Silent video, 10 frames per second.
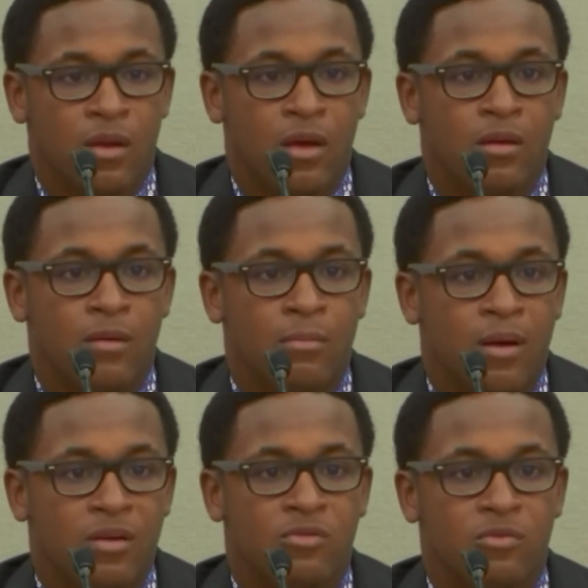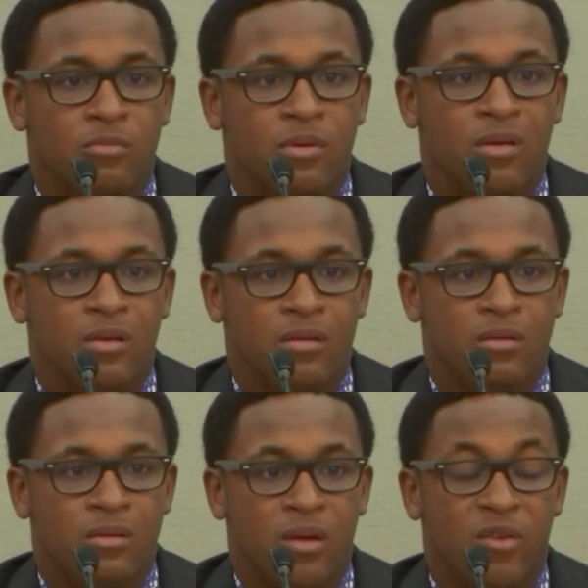And the best would
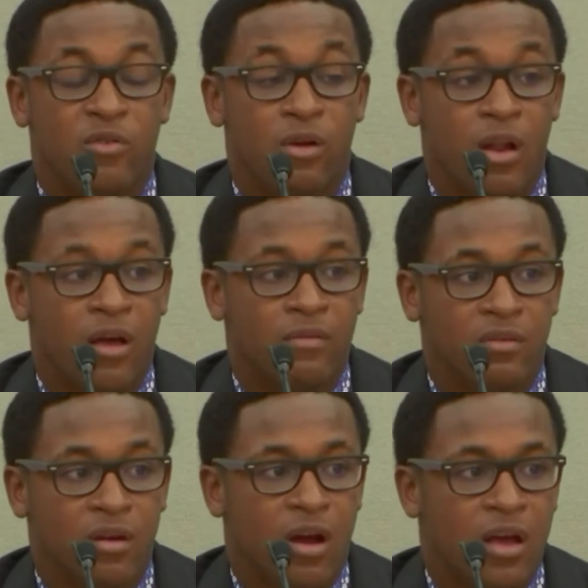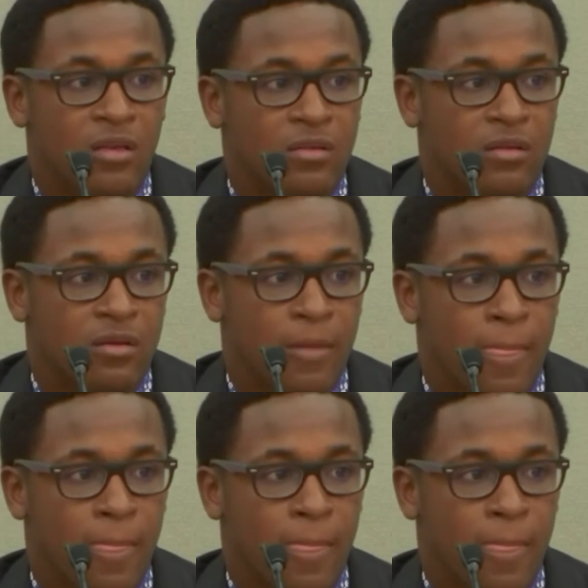be give your life to Christ.